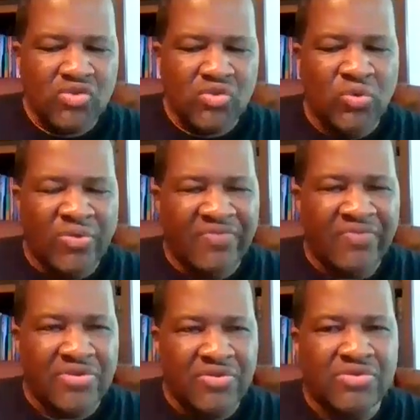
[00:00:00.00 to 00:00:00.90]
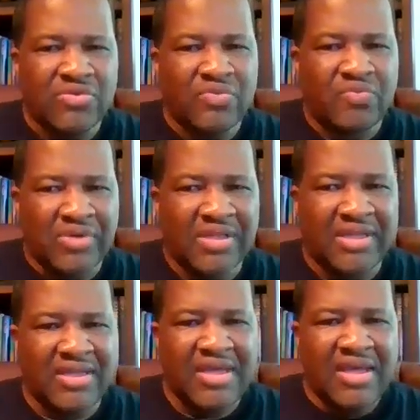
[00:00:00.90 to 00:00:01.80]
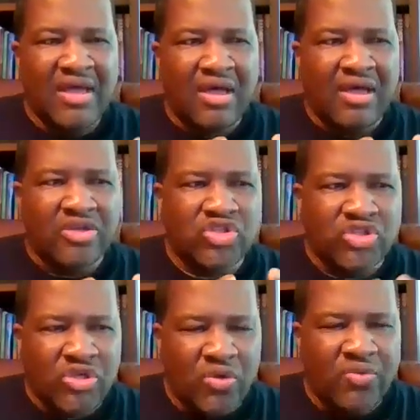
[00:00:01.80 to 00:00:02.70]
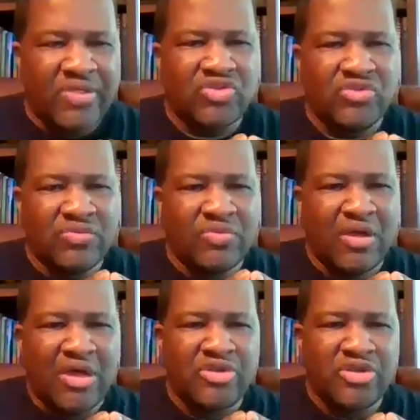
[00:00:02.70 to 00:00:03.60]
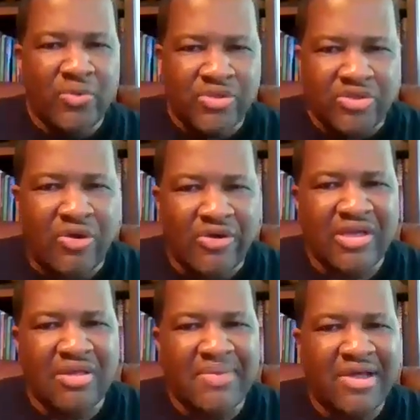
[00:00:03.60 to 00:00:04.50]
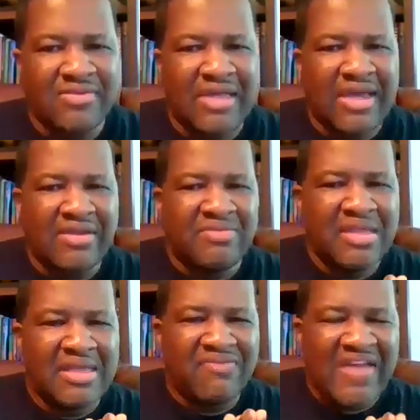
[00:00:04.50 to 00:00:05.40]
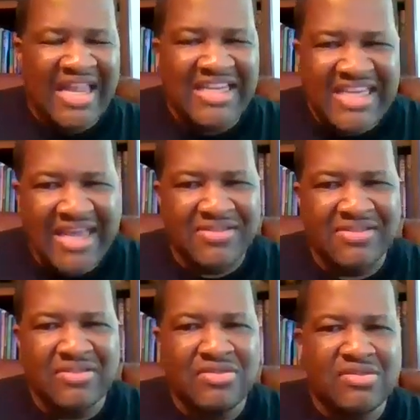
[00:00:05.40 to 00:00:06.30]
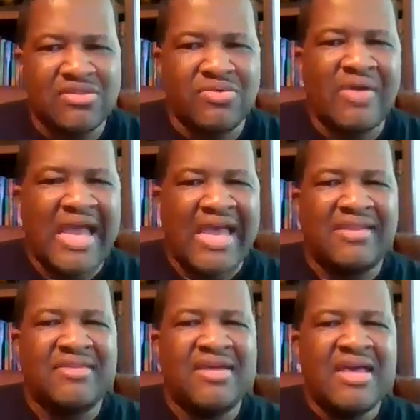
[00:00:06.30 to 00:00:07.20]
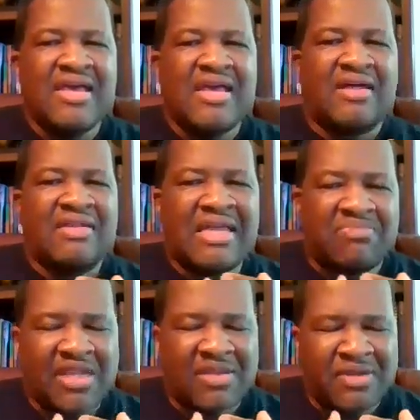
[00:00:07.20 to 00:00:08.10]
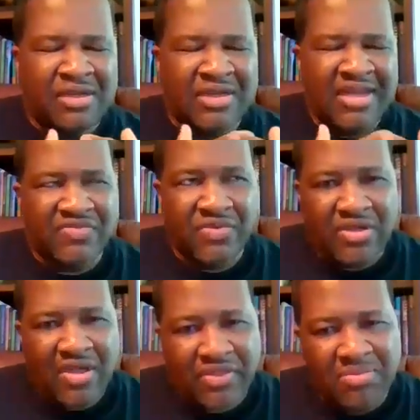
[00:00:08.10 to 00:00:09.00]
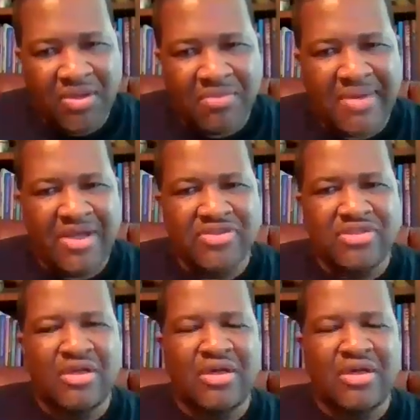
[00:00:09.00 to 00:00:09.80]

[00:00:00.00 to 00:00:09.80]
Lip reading: tool for you to really show that you know what you're talking about and validate you and let clients feel comfortable about